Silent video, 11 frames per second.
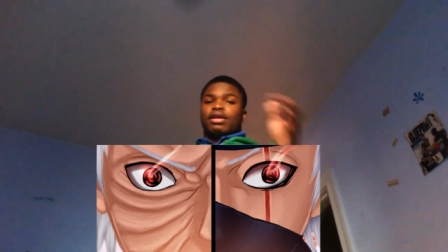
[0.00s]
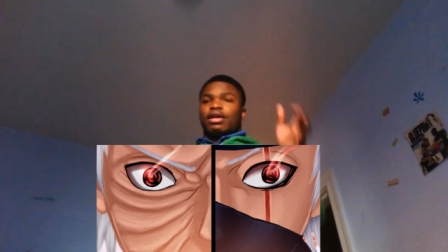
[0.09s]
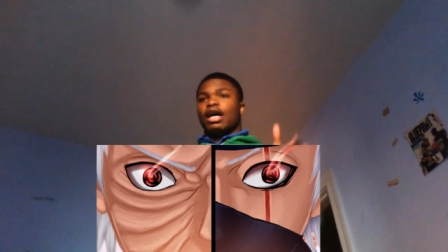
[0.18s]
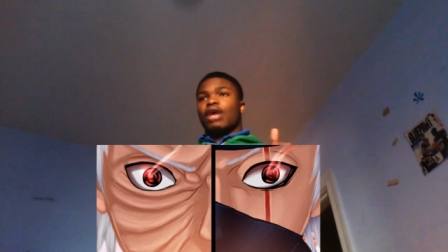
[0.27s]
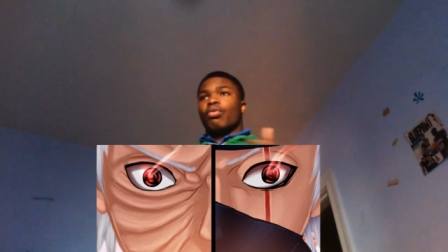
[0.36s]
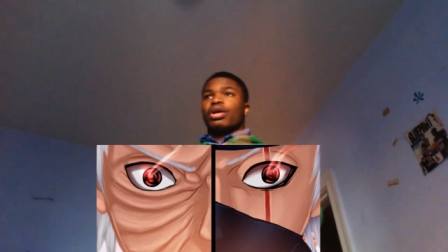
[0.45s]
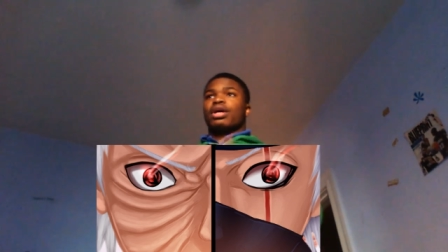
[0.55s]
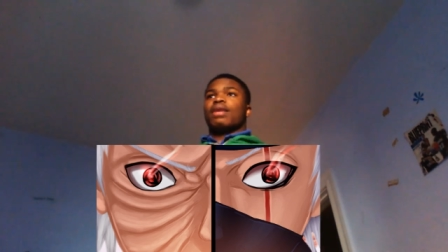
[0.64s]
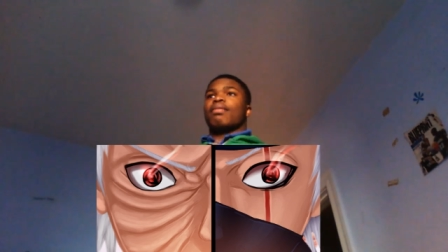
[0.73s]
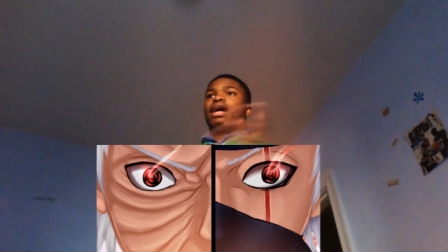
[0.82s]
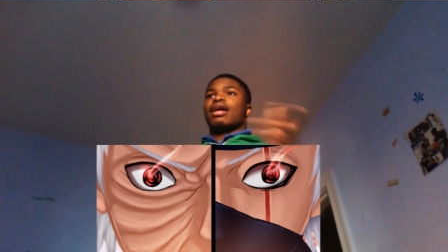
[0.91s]
Uh,
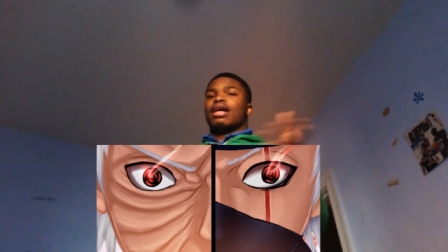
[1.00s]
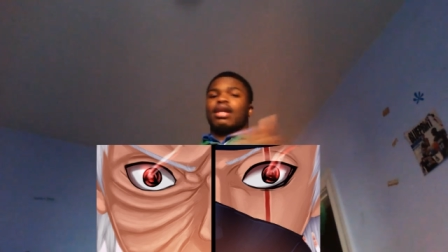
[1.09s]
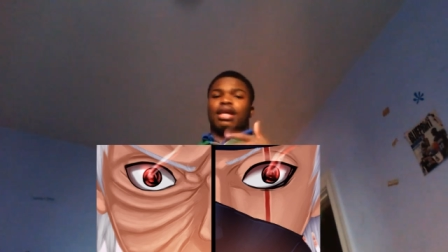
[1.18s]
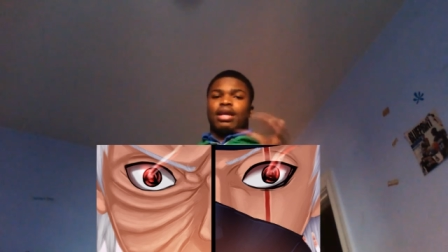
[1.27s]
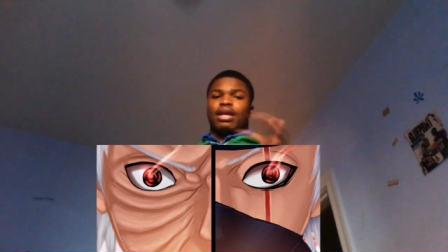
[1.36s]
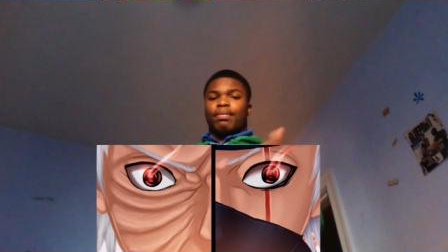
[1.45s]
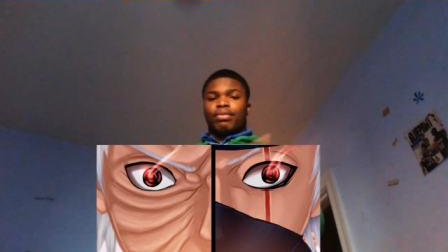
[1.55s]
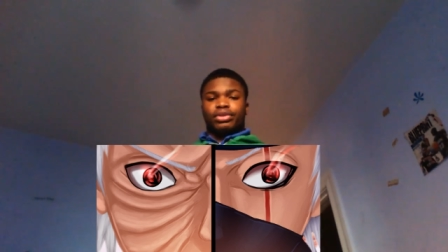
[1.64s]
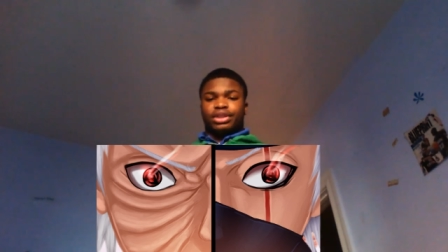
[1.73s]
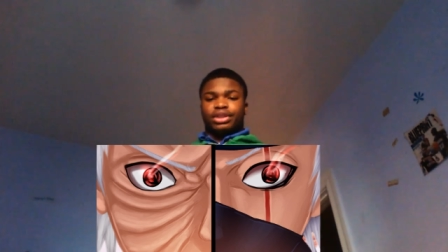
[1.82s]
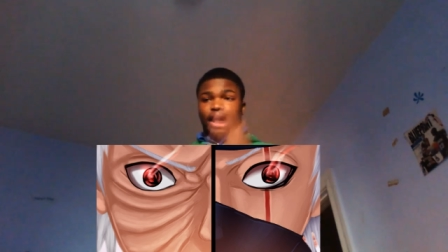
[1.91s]
where am I? La la la
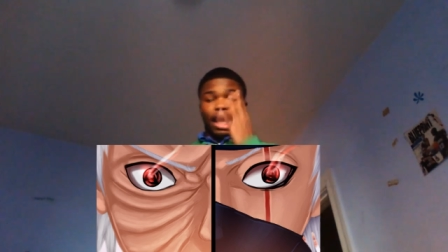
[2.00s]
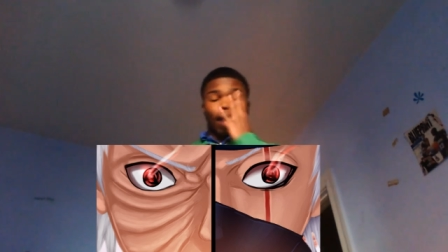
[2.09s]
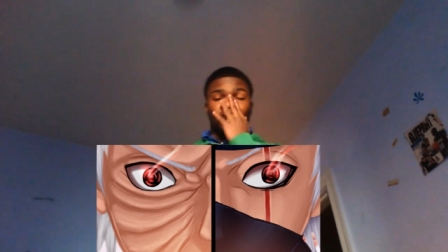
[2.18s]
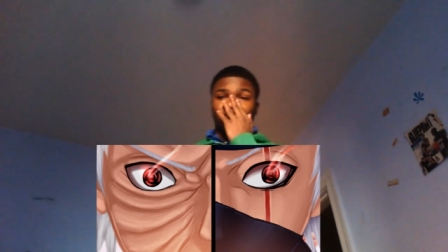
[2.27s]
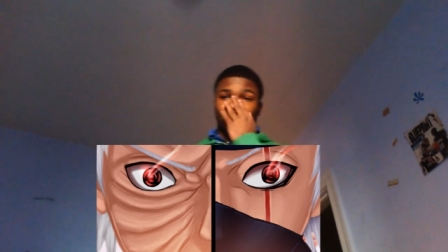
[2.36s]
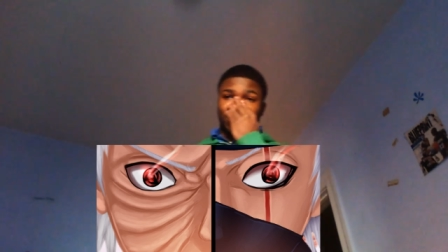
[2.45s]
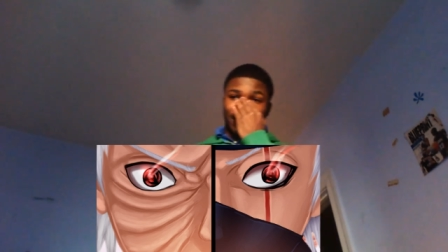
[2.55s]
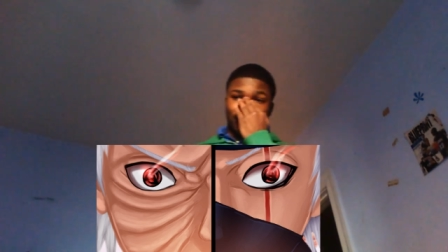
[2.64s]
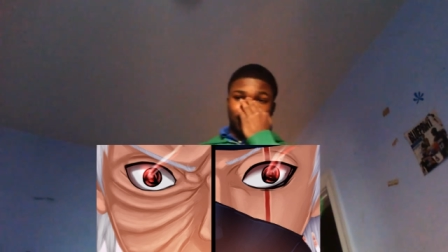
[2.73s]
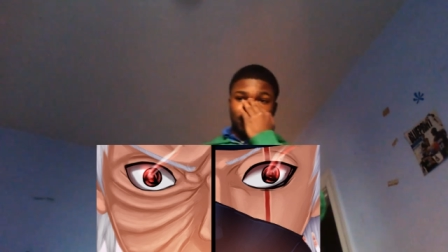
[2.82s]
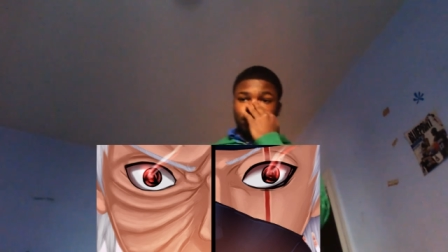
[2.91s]
bullshit. I really don't
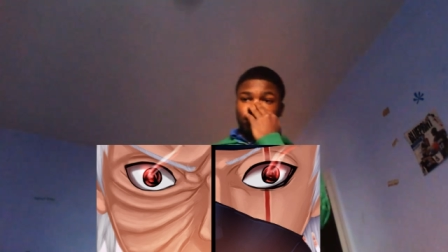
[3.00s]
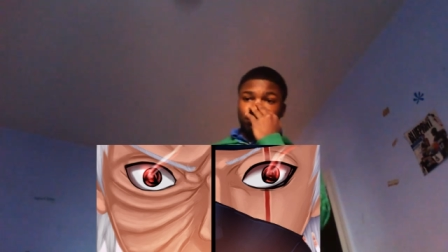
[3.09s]
care.